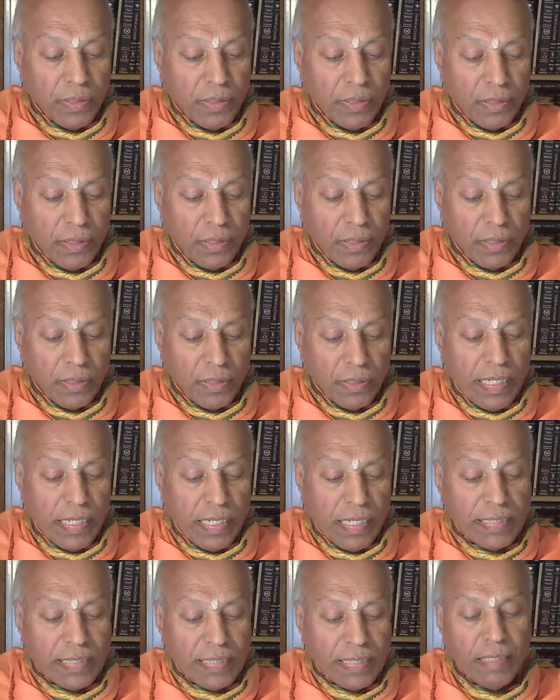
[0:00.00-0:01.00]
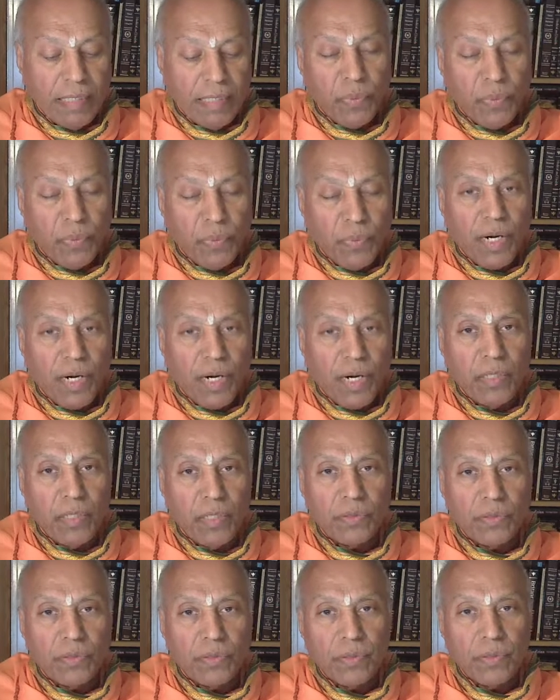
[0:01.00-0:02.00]
The 18 Puranas
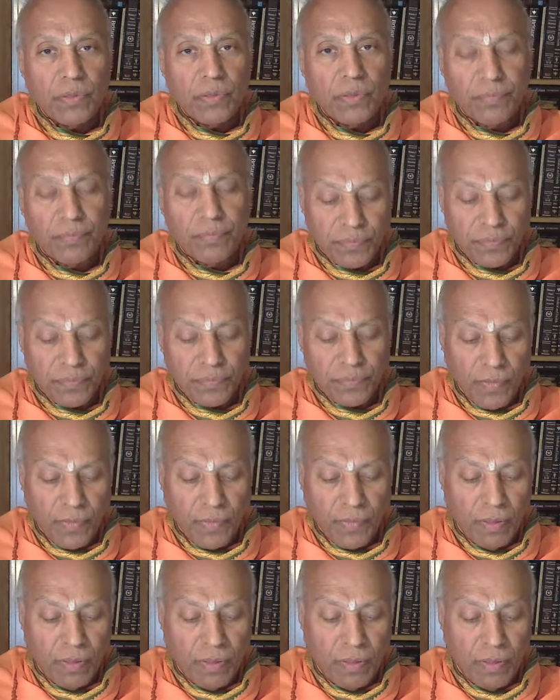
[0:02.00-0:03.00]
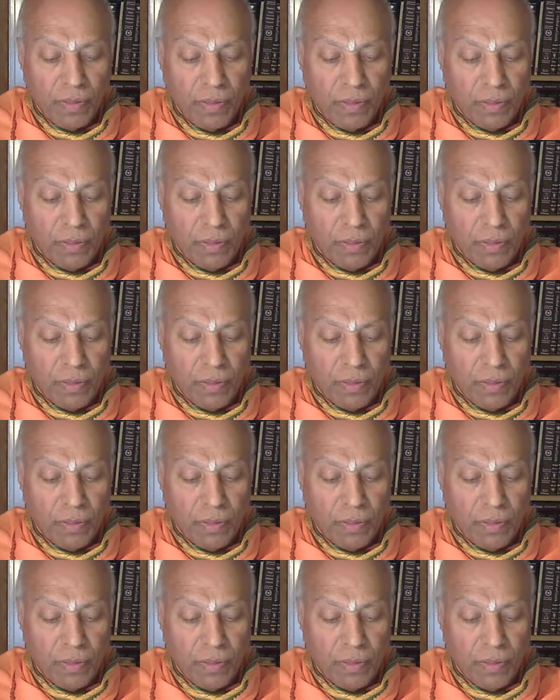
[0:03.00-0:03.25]
are